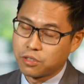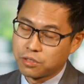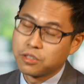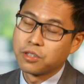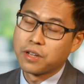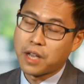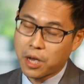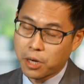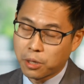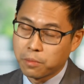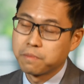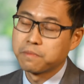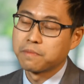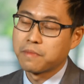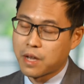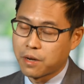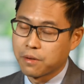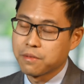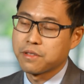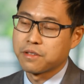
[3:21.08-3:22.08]
to help
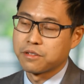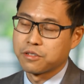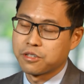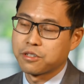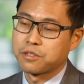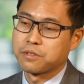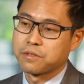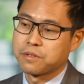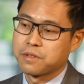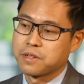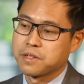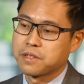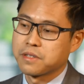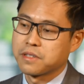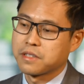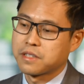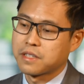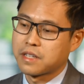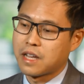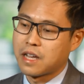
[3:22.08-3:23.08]
health
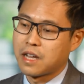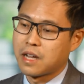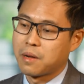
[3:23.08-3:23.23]
insurers